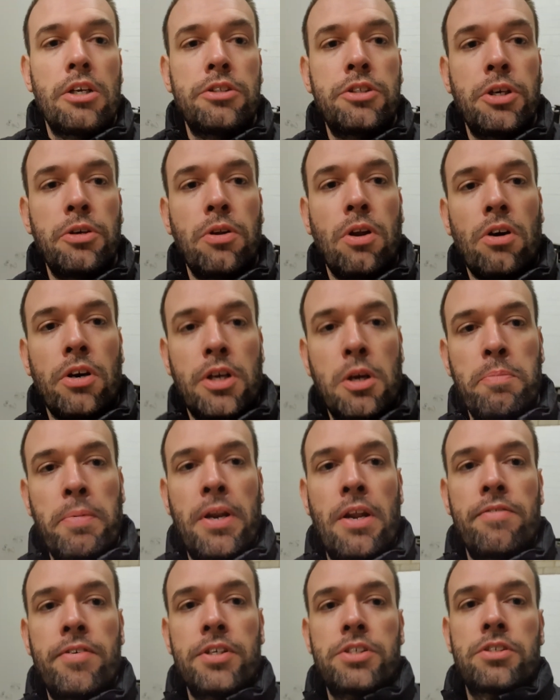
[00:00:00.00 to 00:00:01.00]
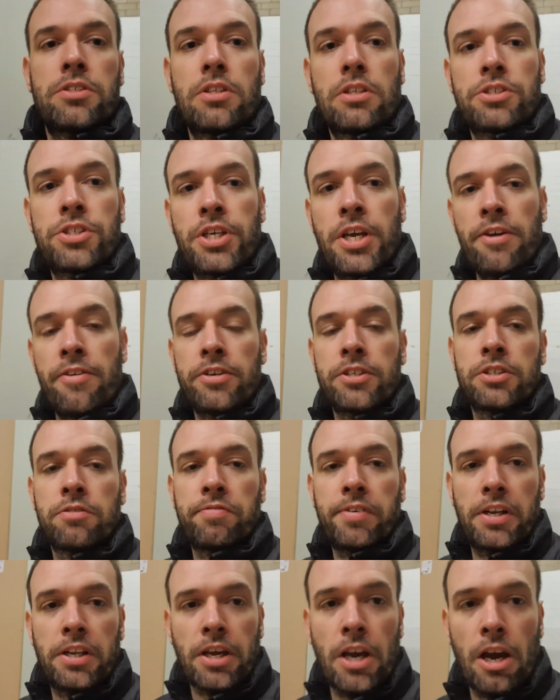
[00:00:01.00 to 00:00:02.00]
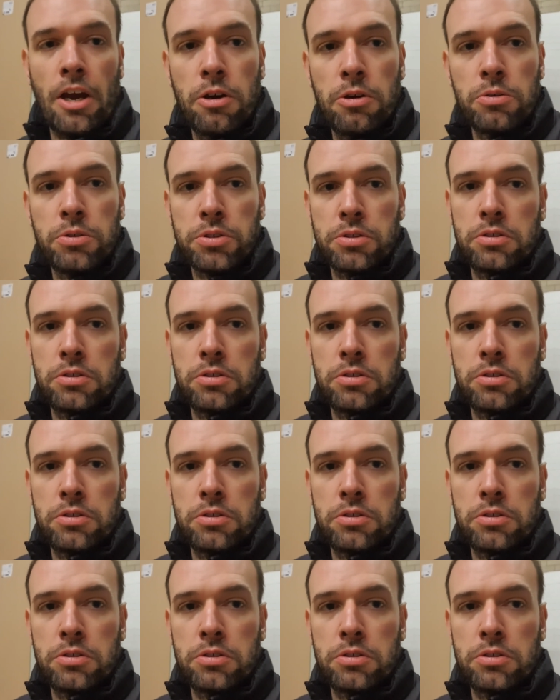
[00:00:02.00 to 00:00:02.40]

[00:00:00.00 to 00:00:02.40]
do like a bit of a series of videos